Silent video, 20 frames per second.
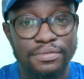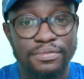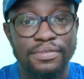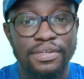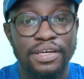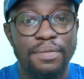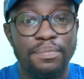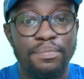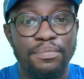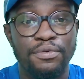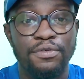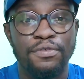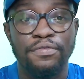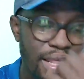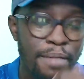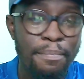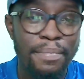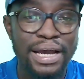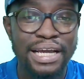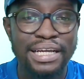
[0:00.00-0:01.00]

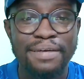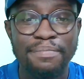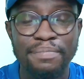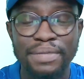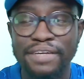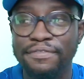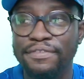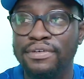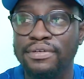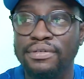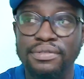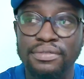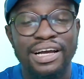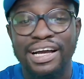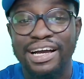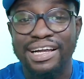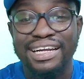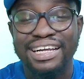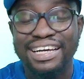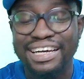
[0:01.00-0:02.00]
improve. But in the midfield,
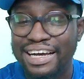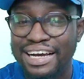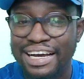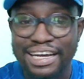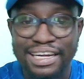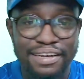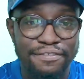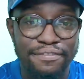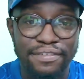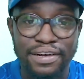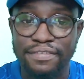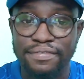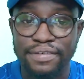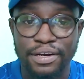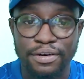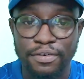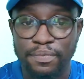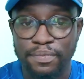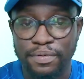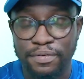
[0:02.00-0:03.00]
Gallagher had a very,
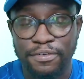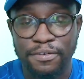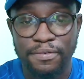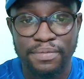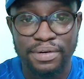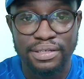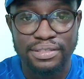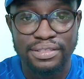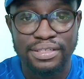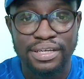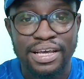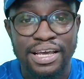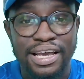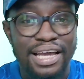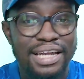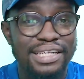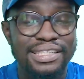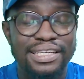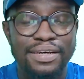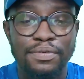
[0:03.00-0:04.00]
very good performance.
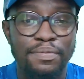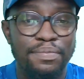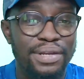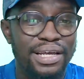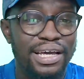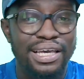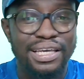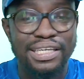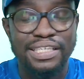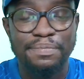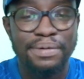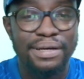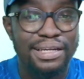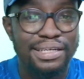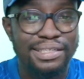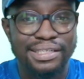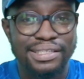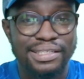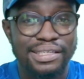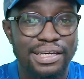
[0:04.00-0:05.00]
Anytime we play against
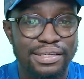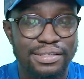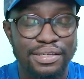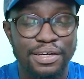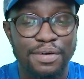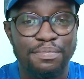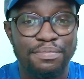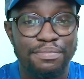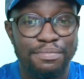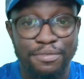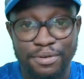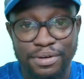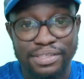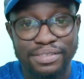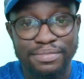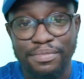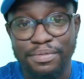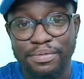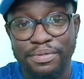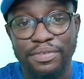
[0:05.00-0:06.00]
Palace, it turns up,
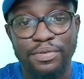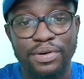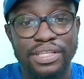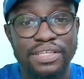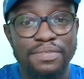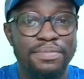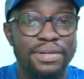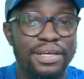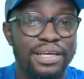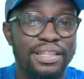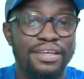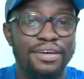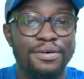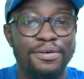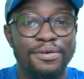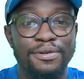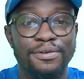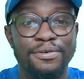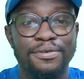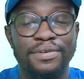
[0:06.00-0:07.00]
because maybe he went to play there
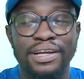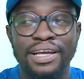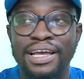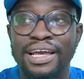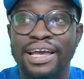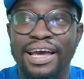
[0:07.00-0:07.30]
on loan.